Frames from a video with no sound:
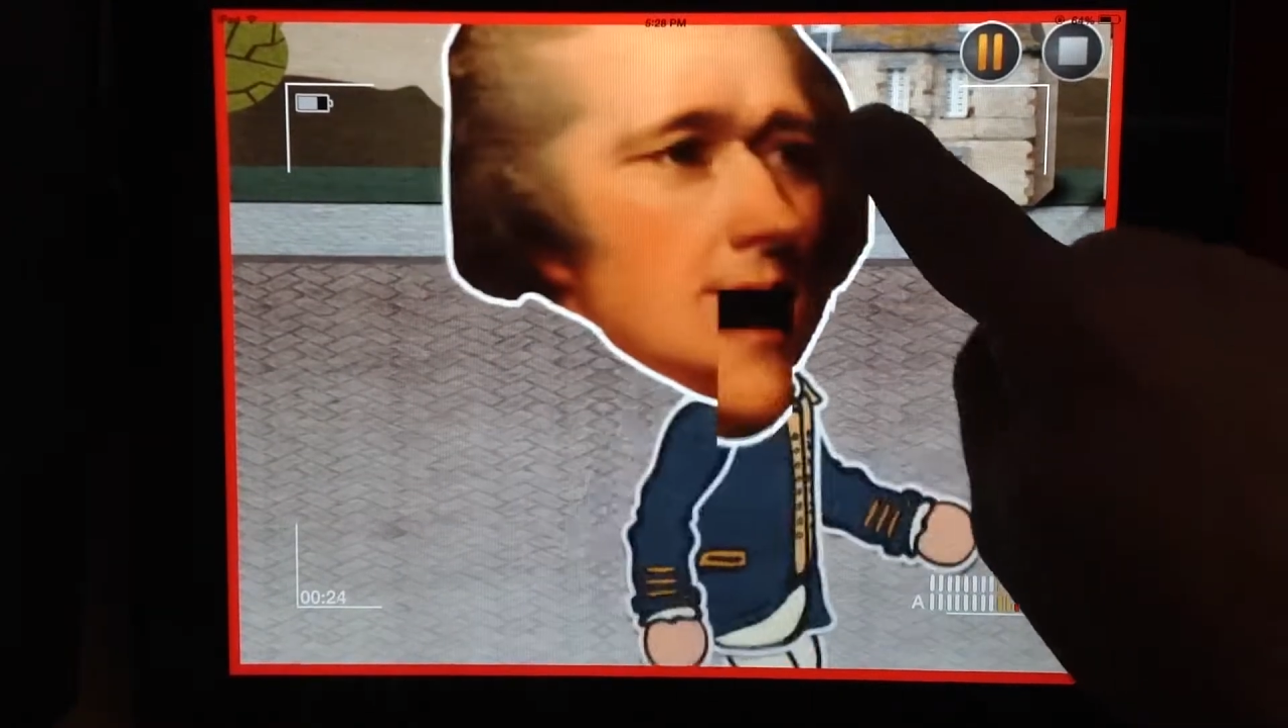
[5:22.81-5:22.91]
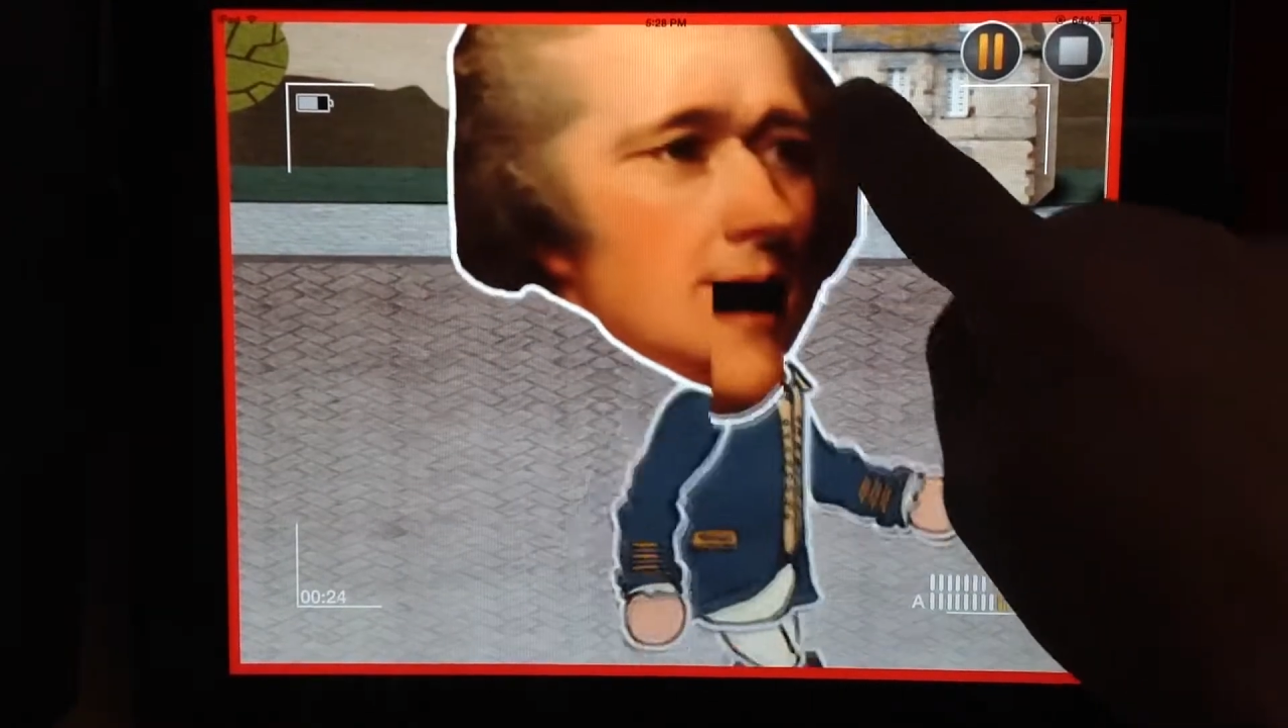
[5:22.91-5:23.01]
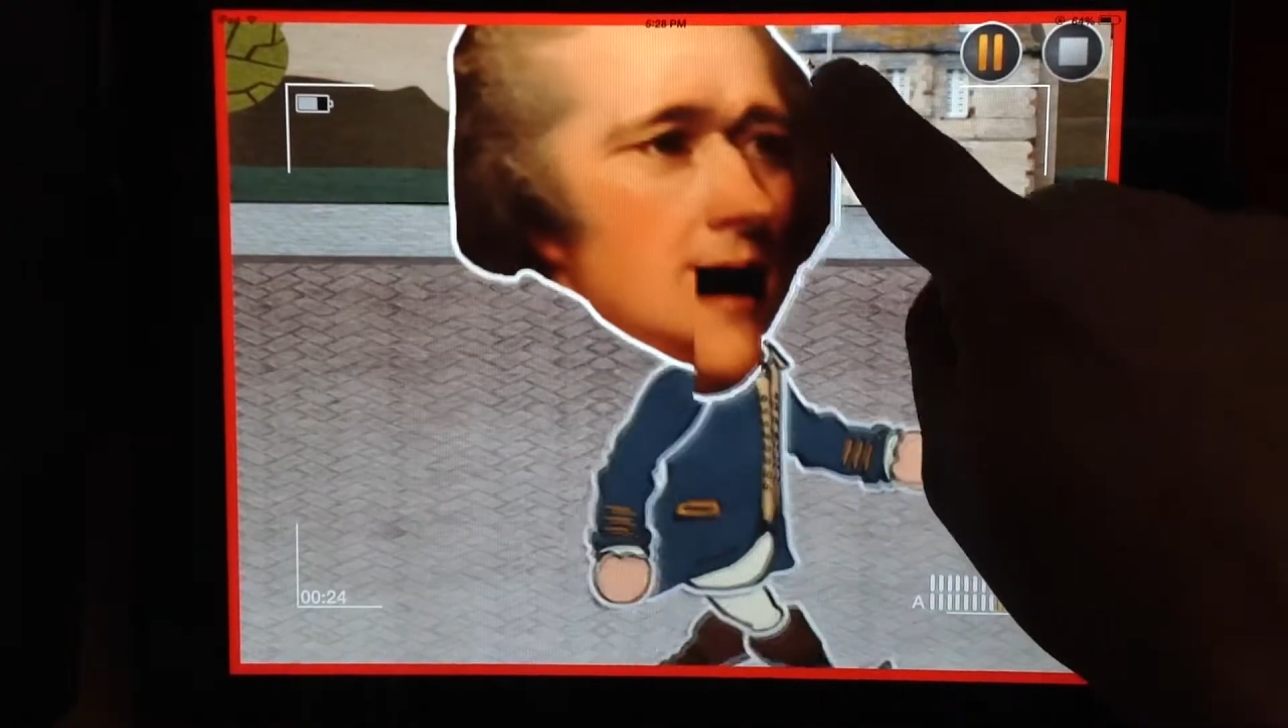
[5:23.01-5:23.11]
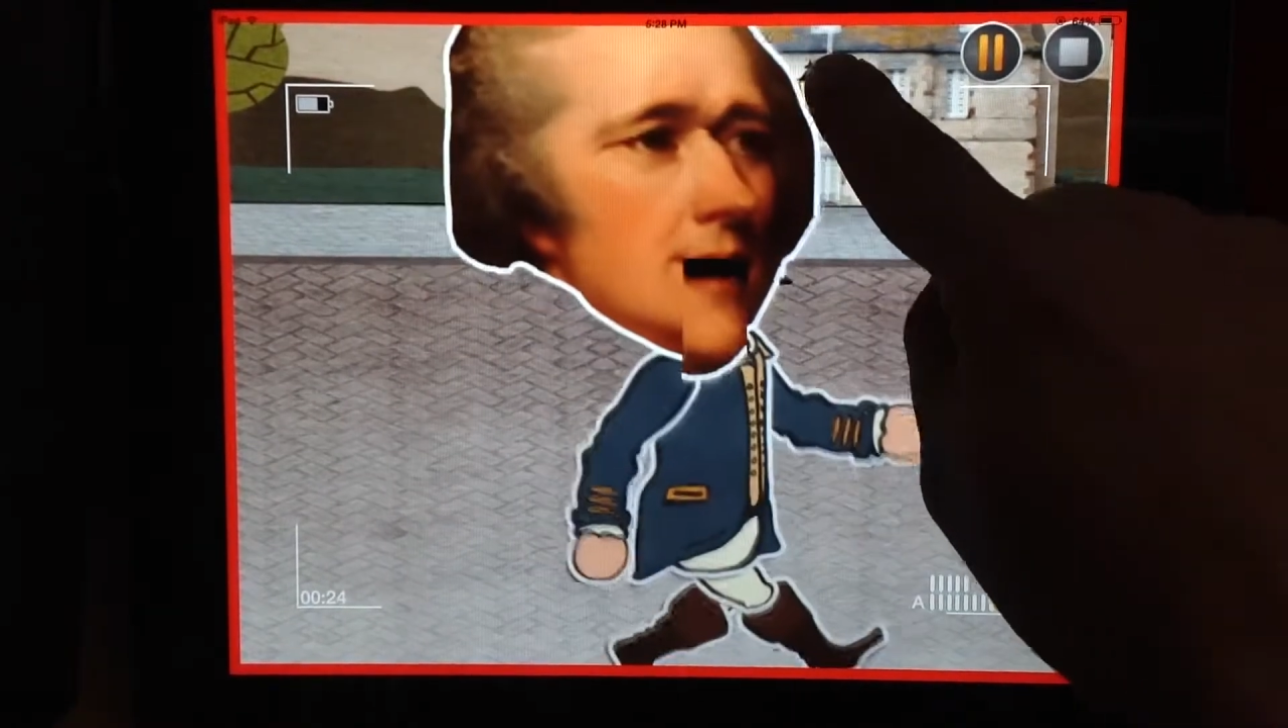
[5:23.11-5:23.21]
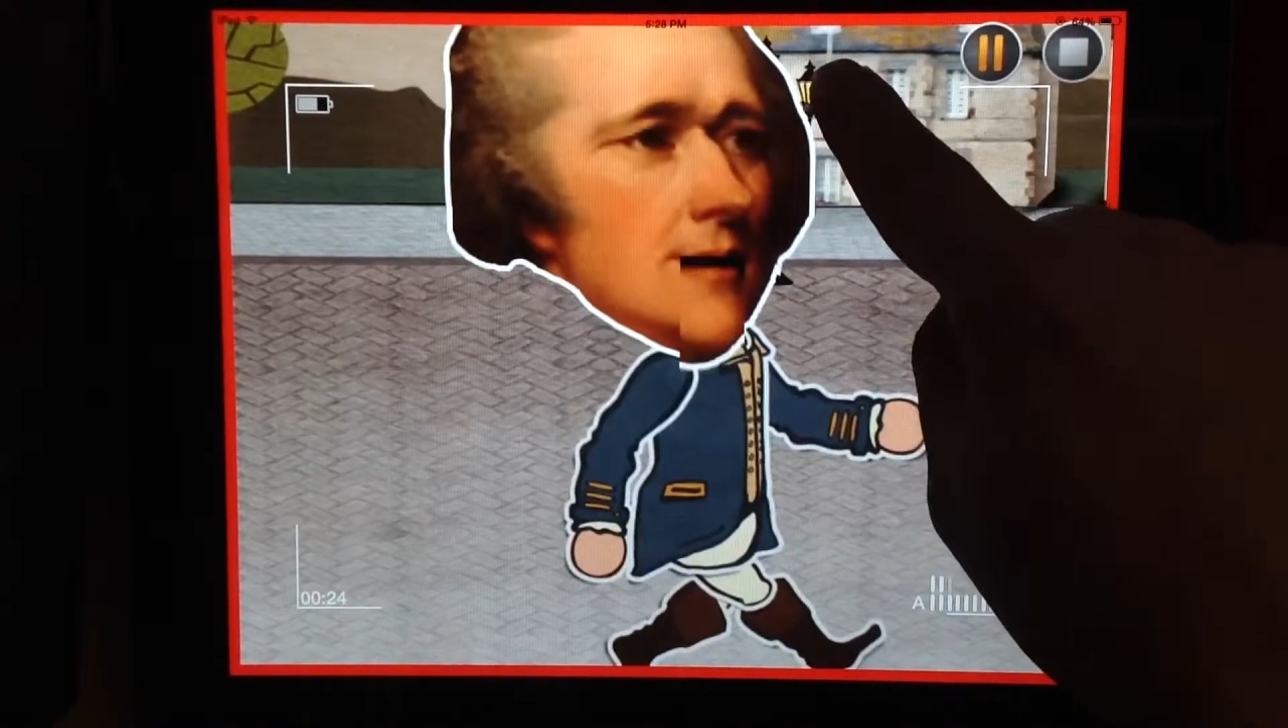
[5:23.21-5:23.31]

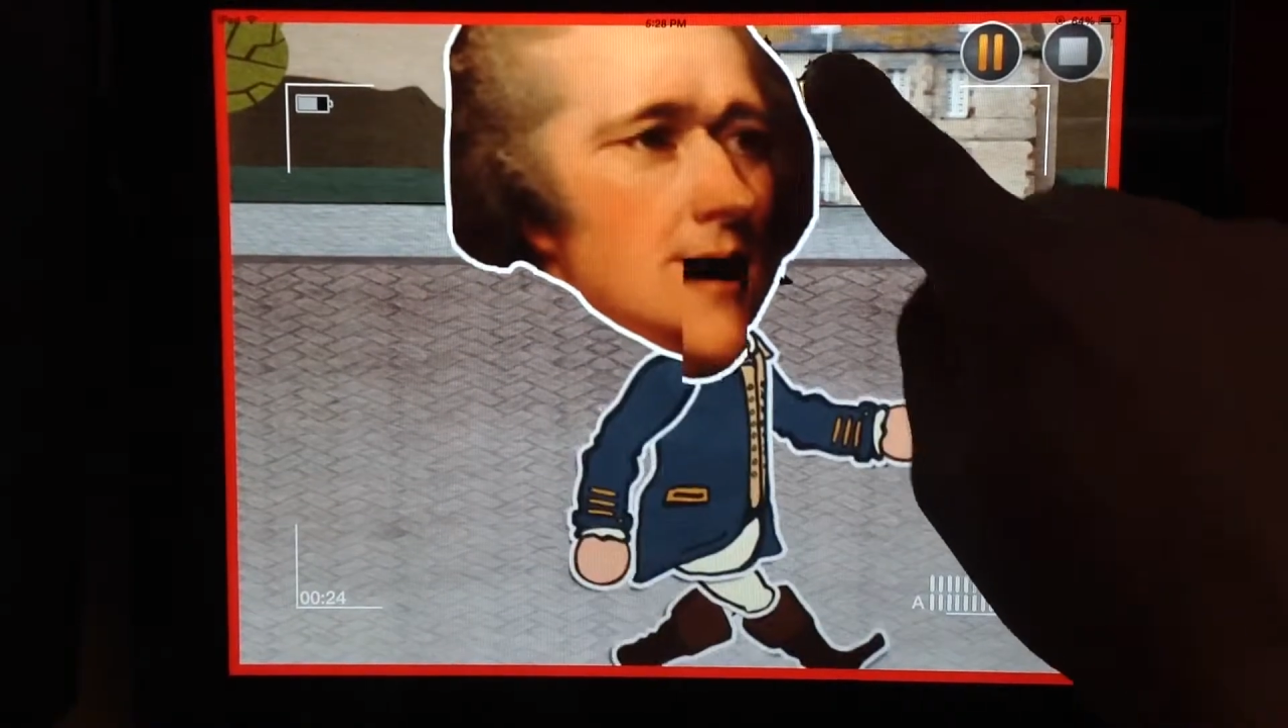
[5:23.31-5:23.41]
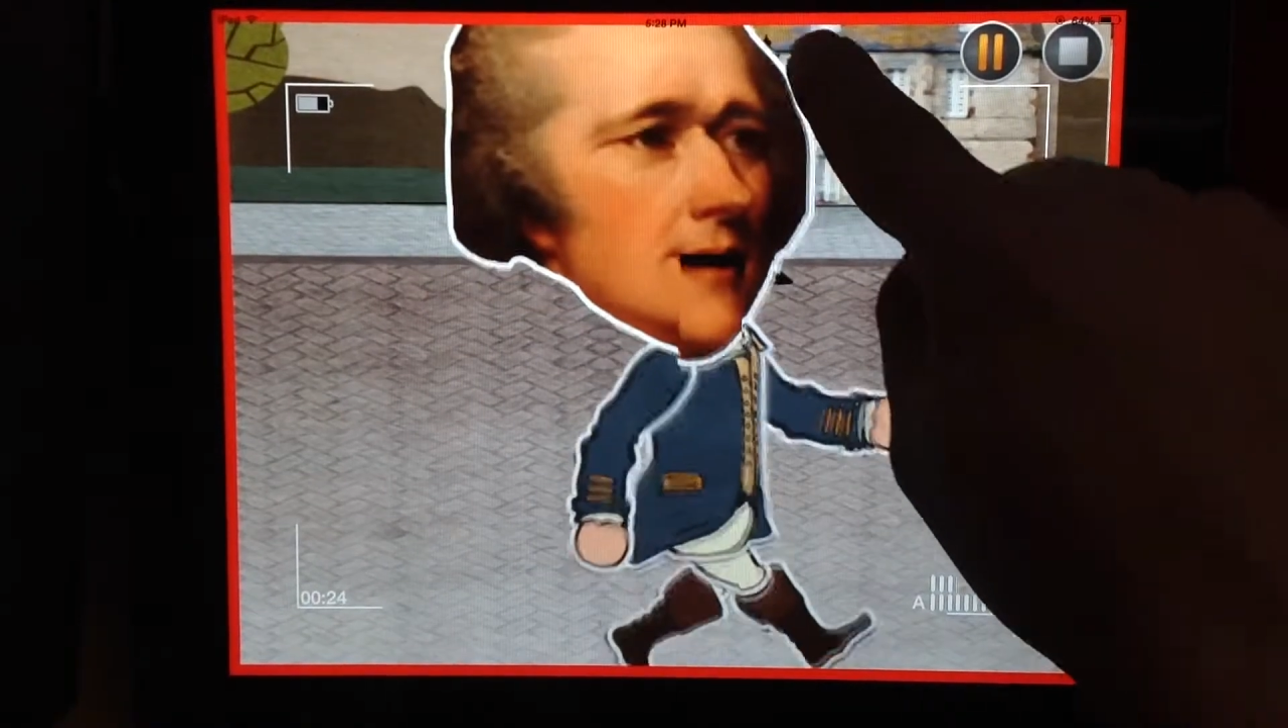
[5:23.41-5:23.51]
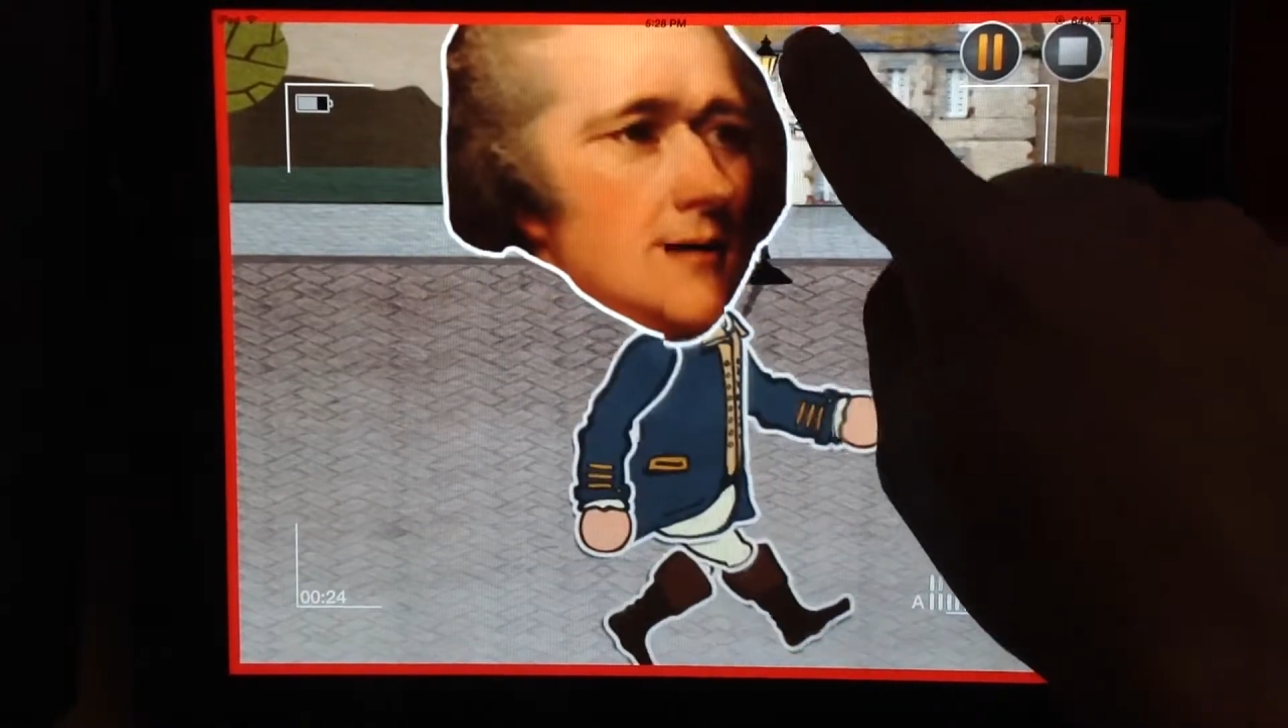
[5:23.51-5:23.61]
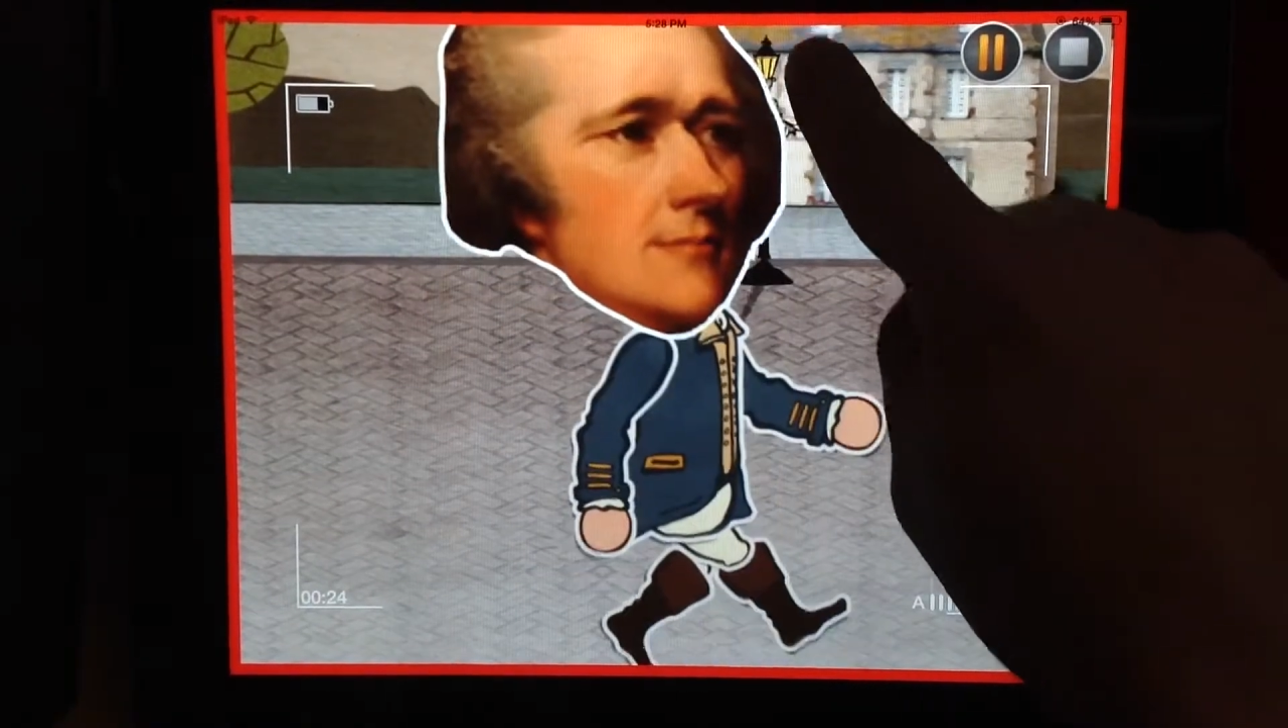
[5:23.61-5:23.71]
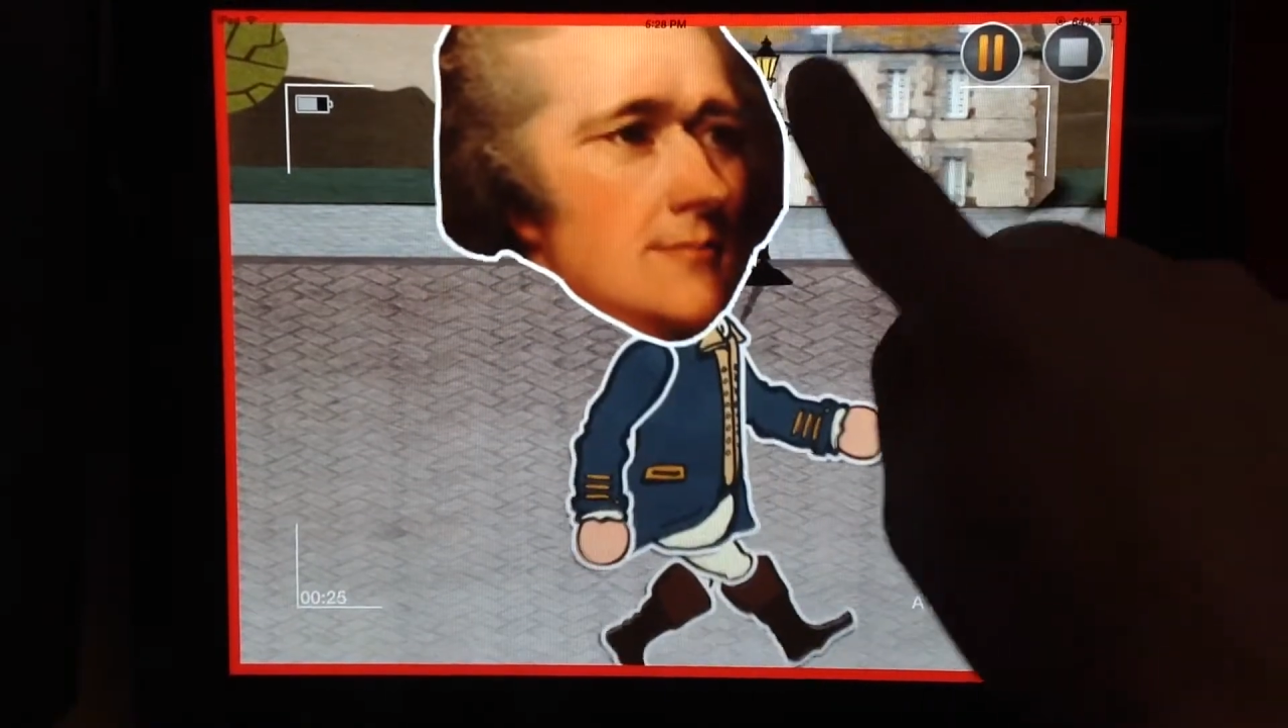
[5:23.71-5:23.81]
vest is.